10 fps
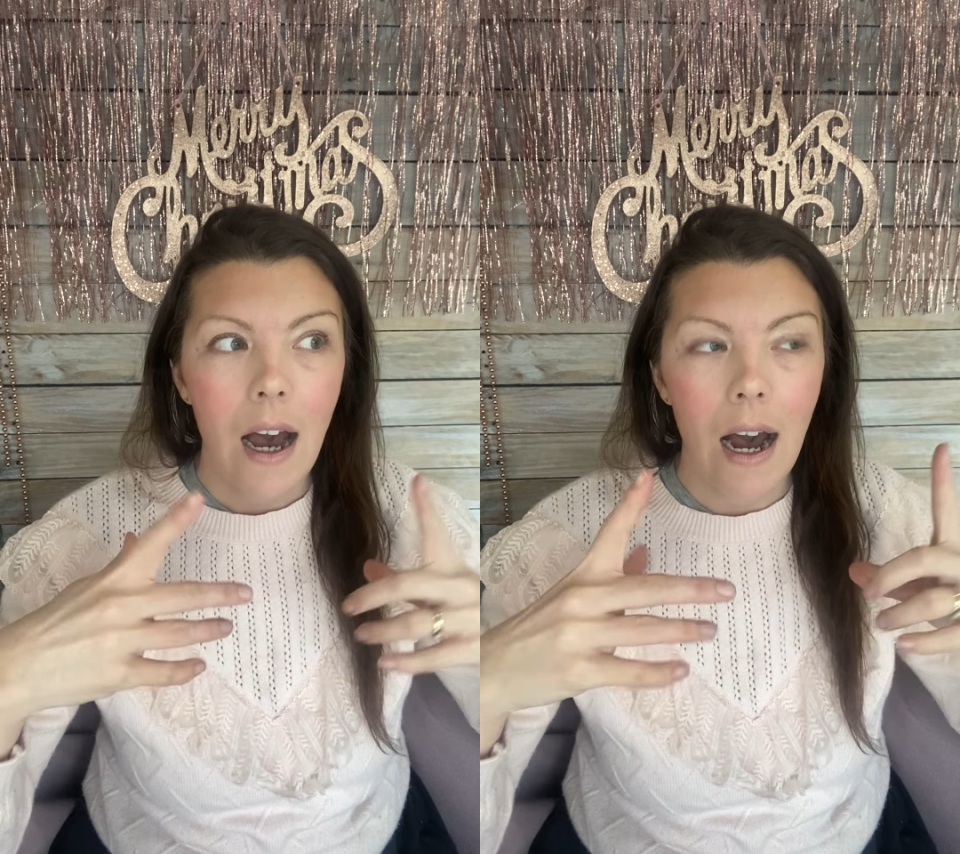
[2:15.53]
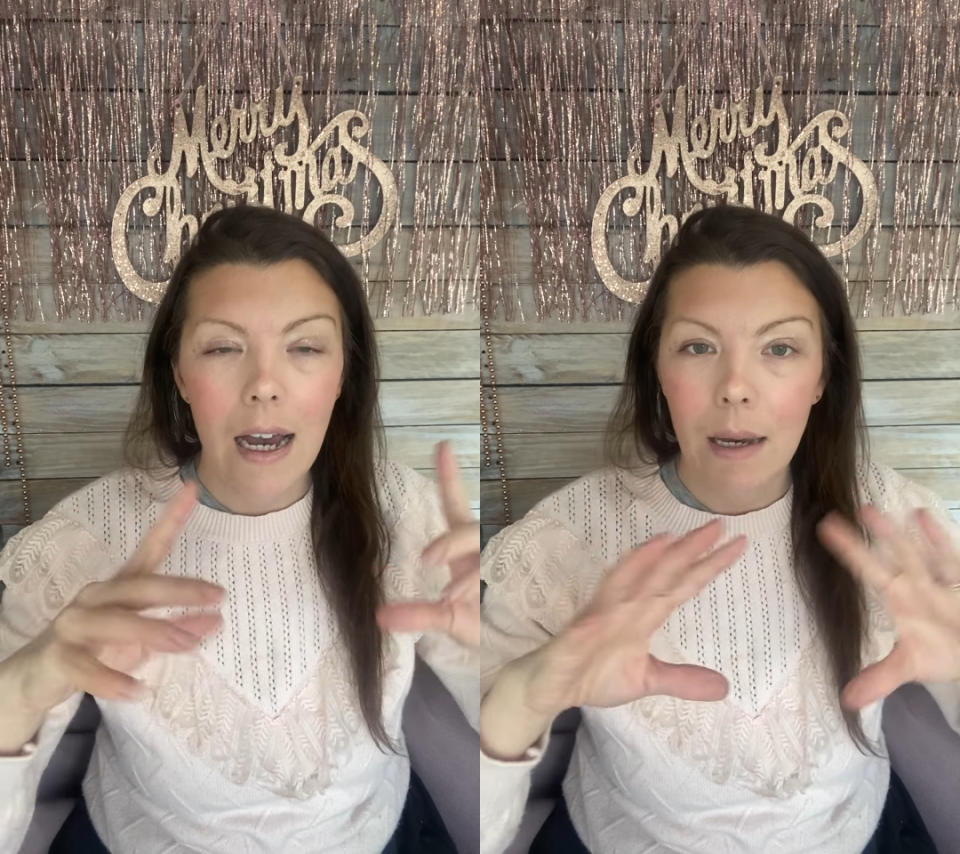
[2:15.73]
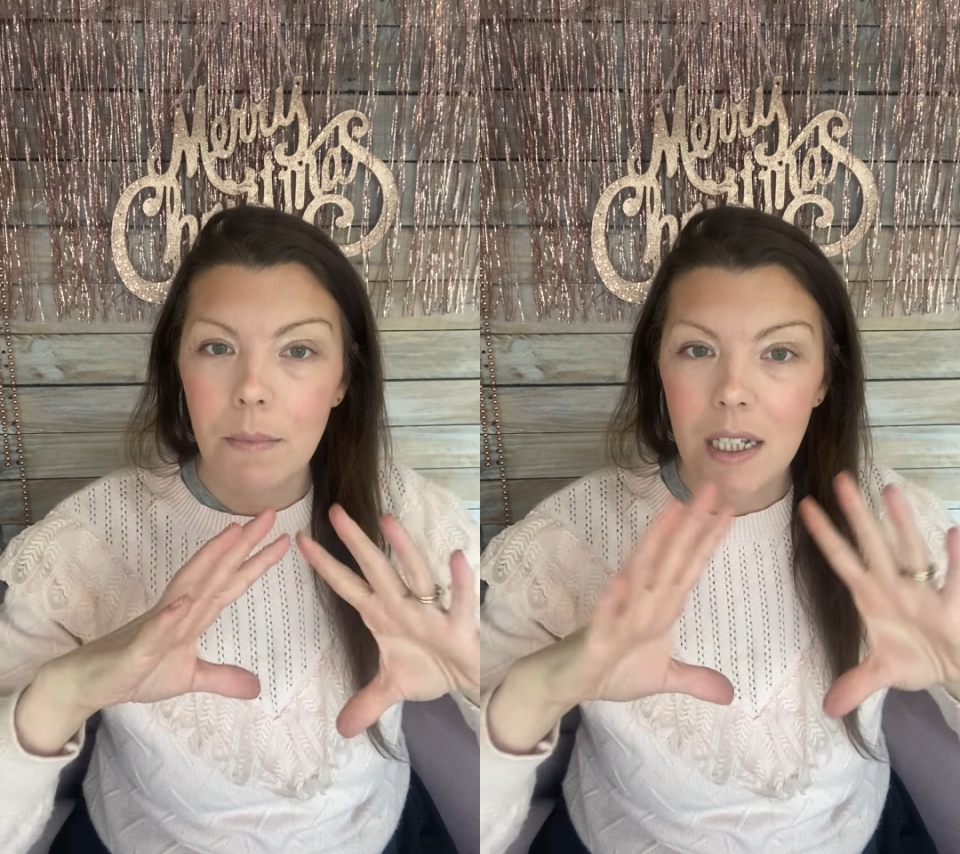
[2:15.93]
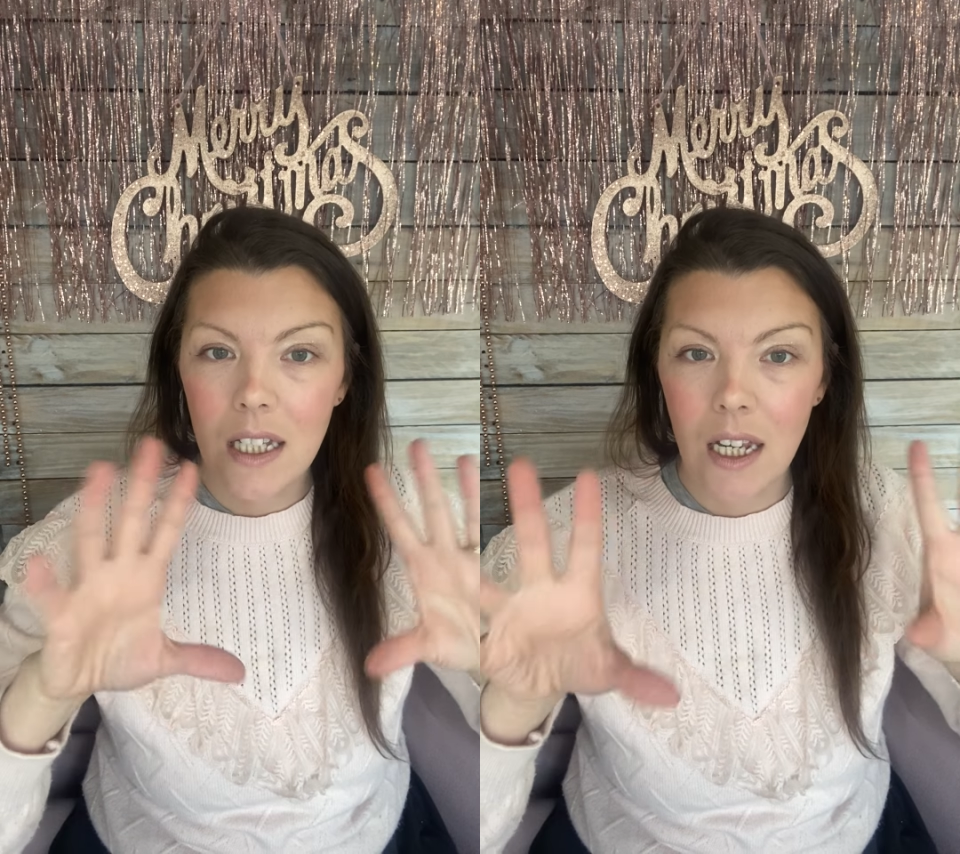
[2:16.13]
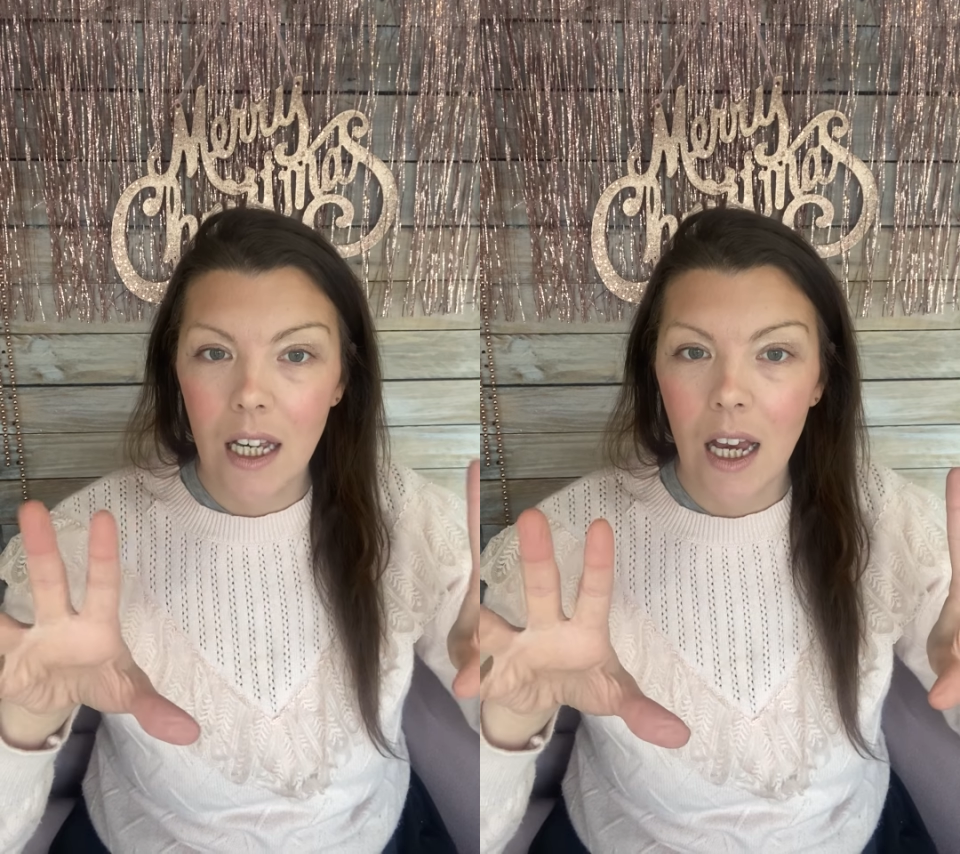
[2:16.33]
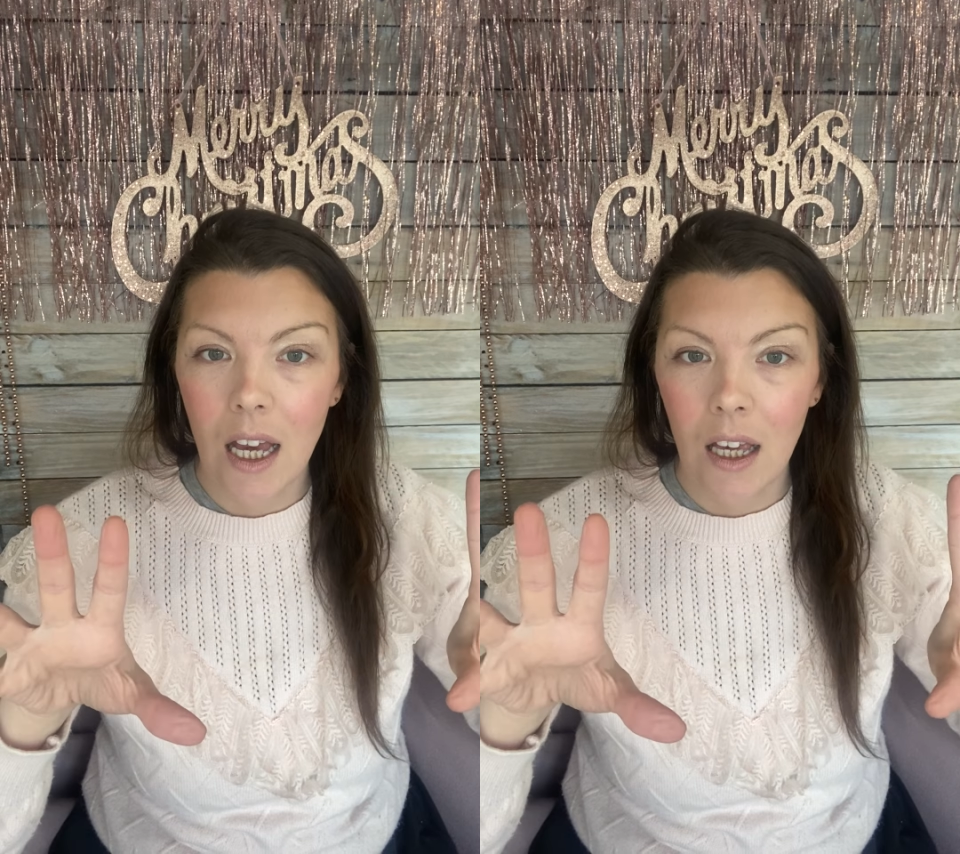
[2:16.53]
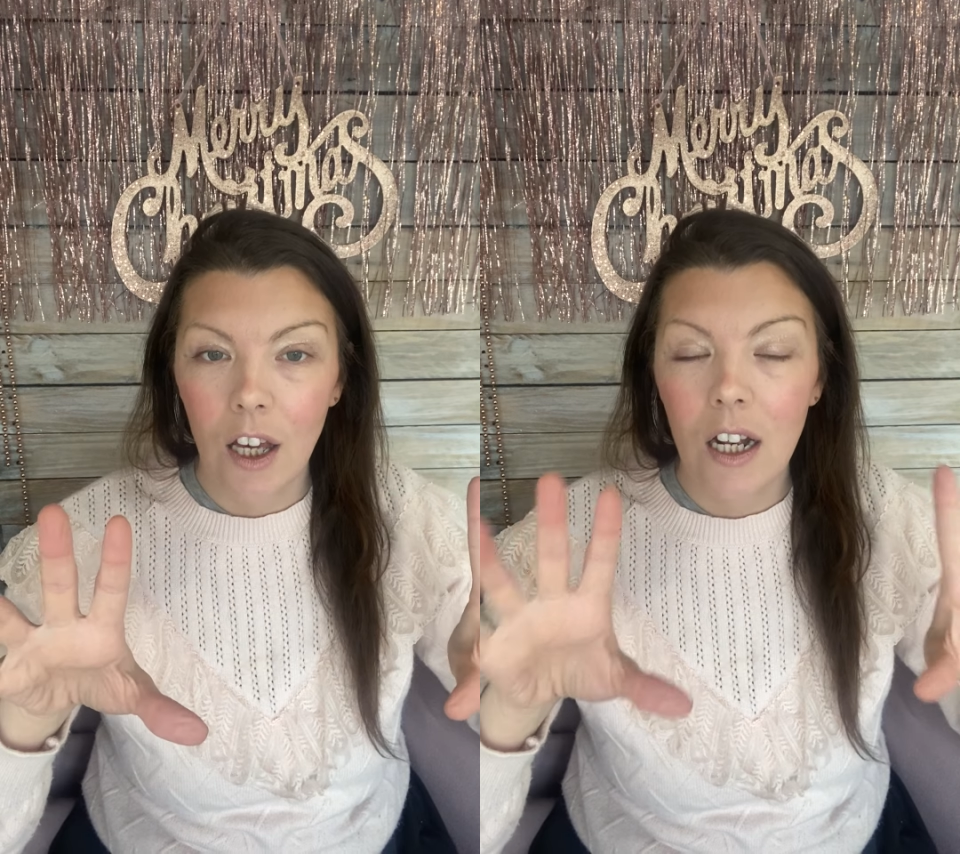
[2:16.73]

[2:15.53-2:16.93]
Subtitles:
I am seeing,